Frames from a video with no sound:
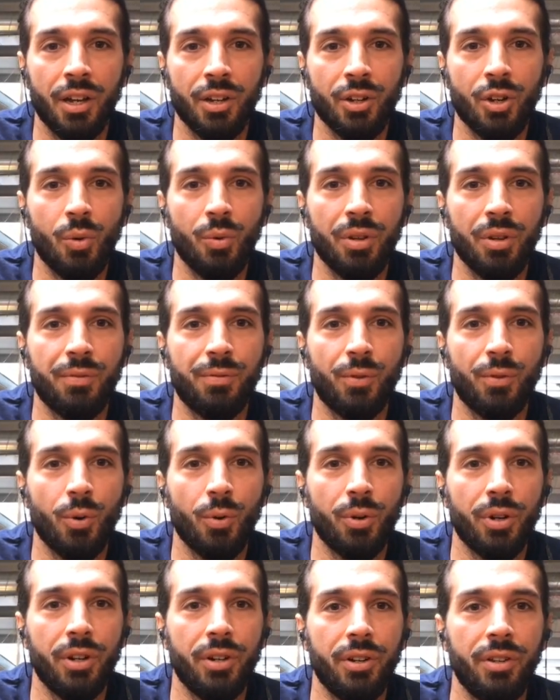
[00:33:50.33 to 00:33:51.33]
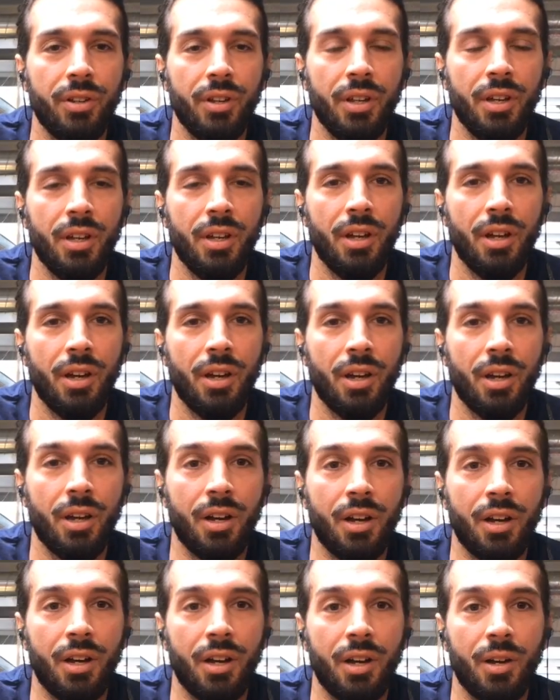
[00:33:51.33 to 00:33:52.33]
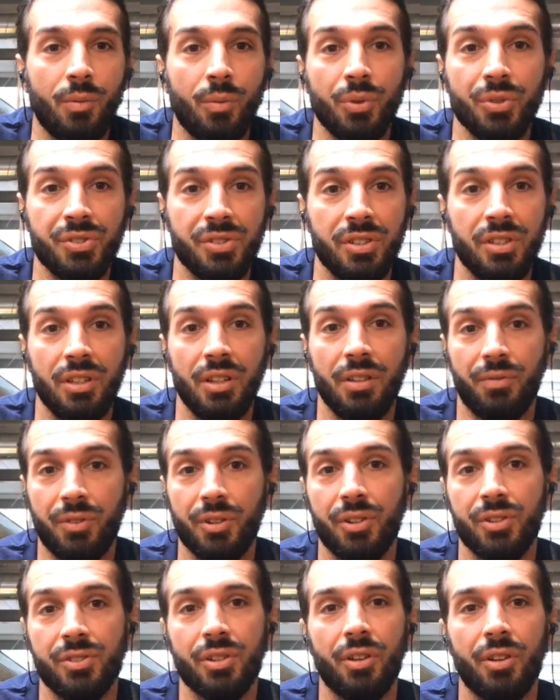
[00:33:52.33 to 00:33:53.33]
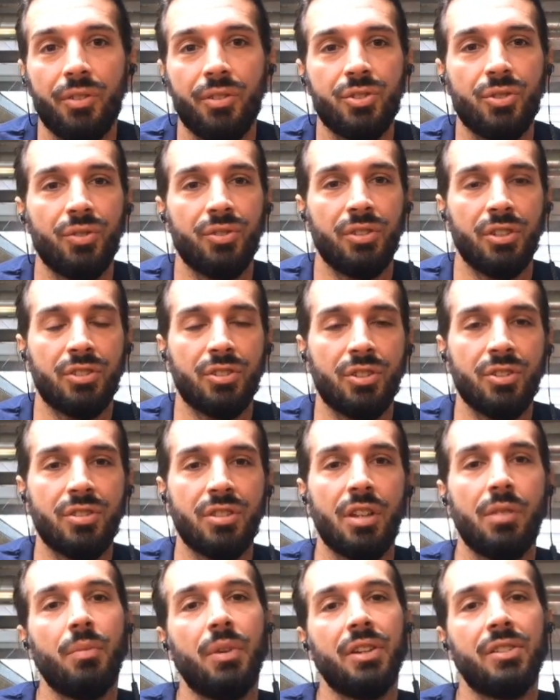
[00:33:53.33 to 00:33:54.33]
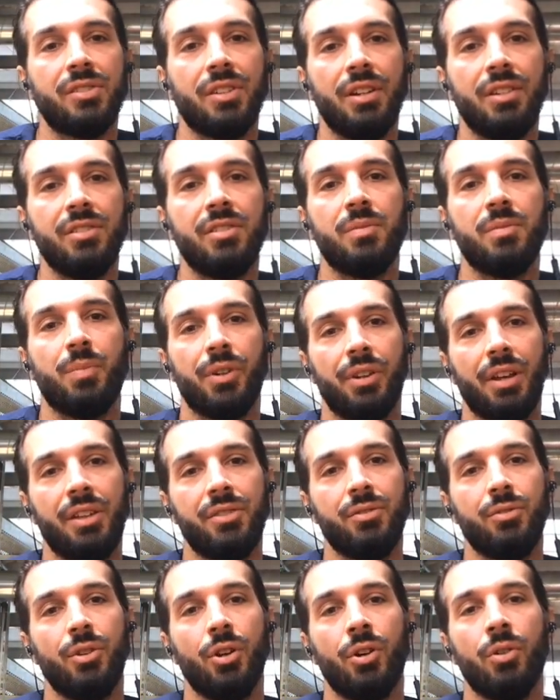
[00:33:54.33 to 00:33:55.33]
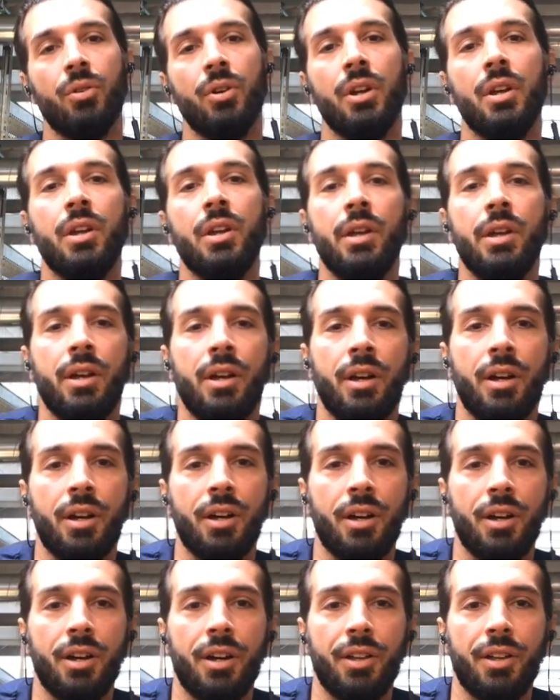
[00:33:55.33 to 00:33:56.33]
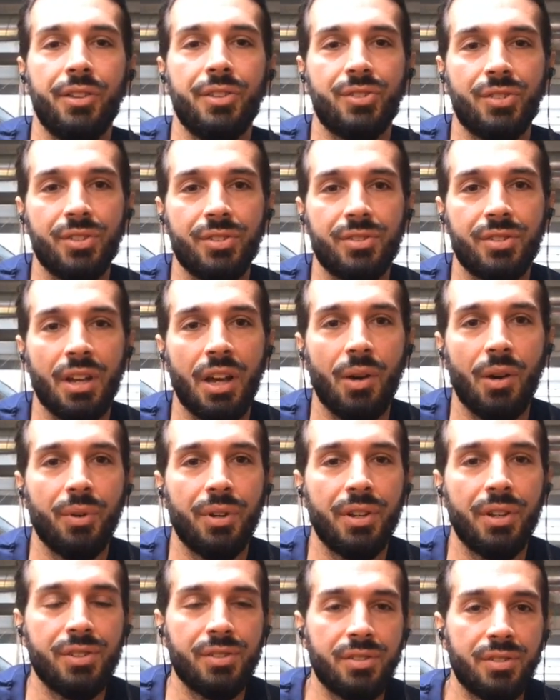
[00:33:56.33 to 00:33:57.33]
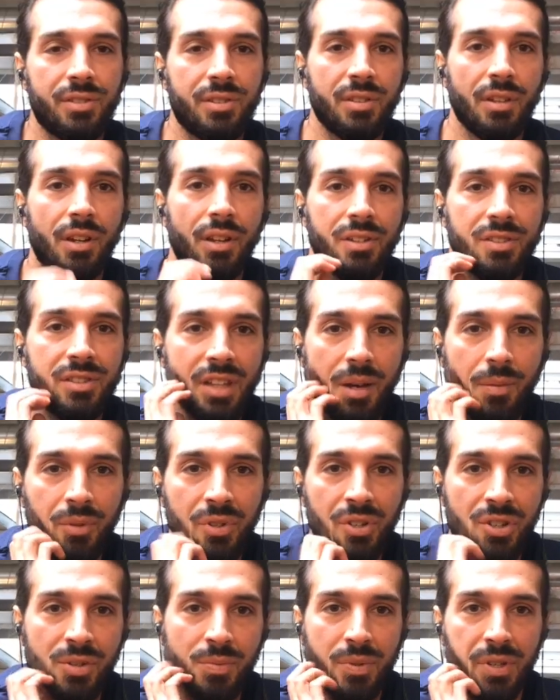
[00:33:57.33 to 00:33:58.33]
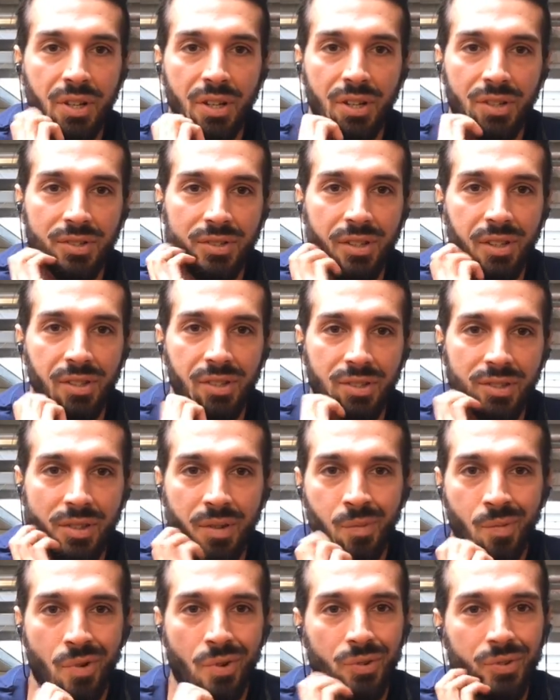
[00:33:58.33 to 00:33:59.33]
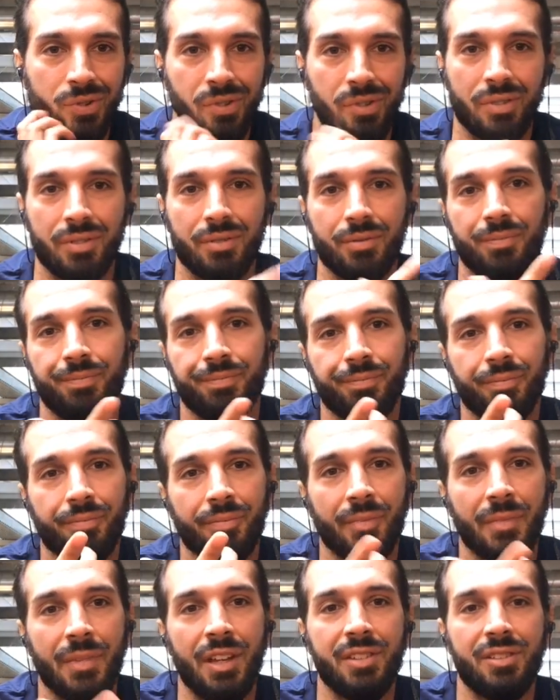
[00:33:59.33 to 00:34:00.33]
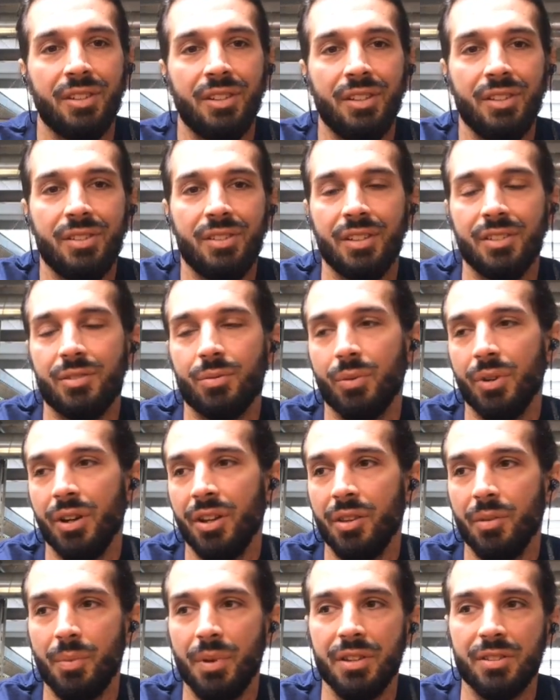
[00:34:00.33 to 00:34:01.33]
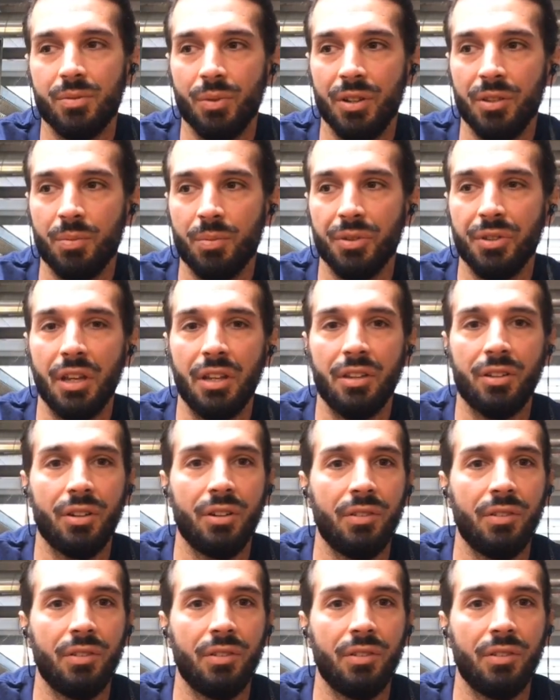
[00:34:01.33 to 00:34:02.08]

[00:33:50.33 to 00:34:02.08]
Going forward, we'll see if there's other jurisdictions that make sense, but as you know, this is how it is established because it's the easiest way, the best way to protect our